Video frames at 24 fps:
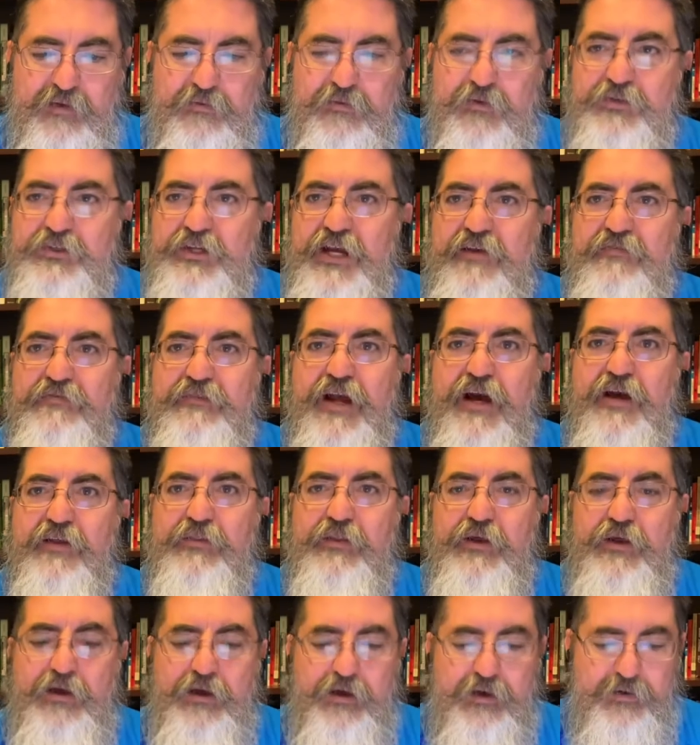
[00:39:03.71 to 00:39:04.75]
were safe down
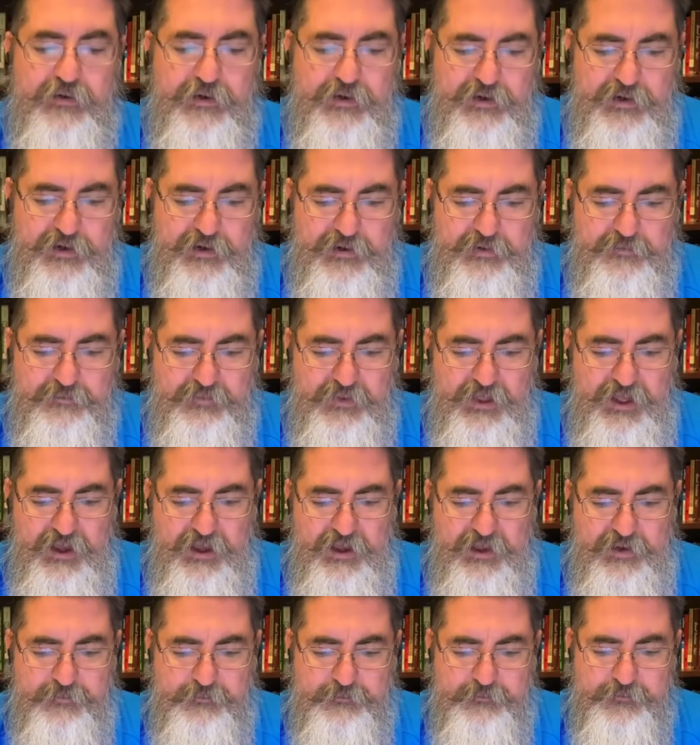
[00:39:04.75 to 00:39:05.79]
there.
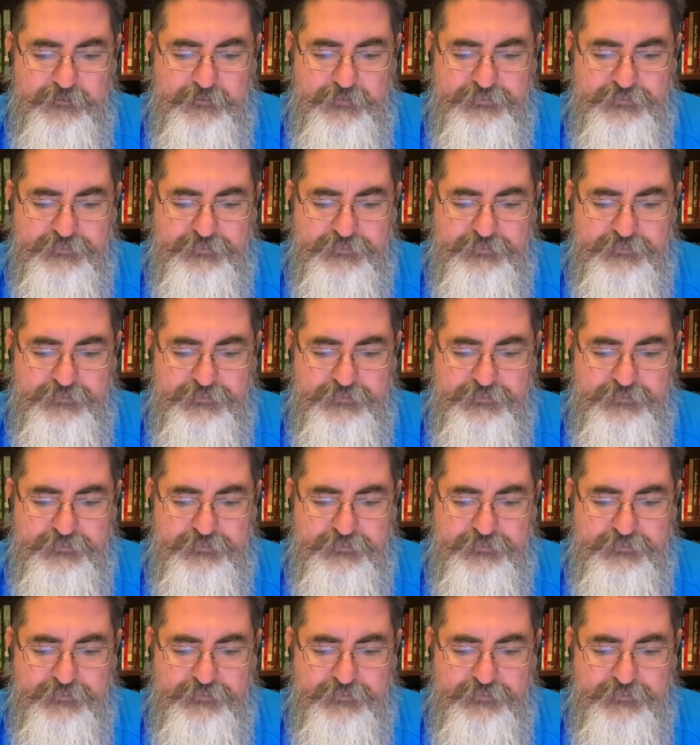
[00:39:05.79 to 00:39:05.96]
And